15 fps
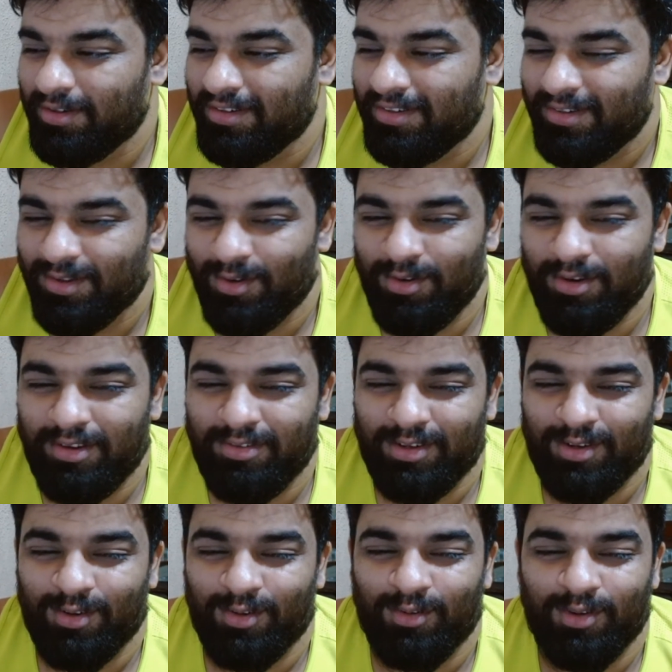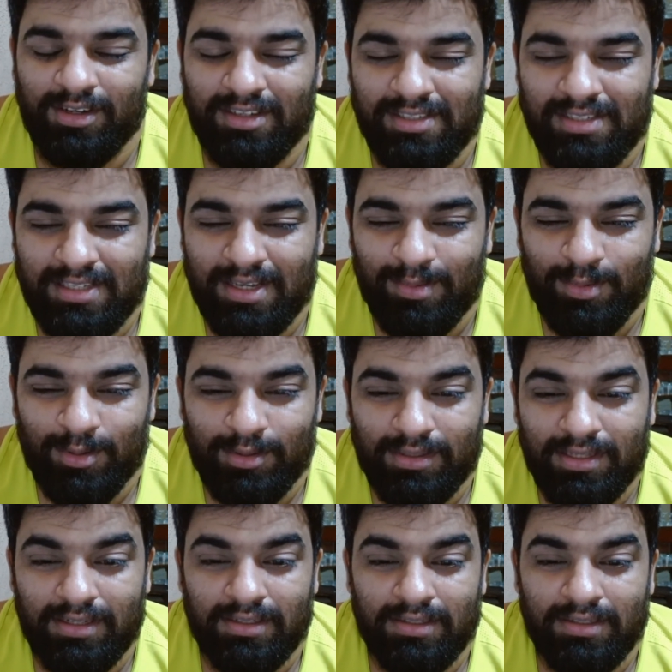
Don't even know what to say about that.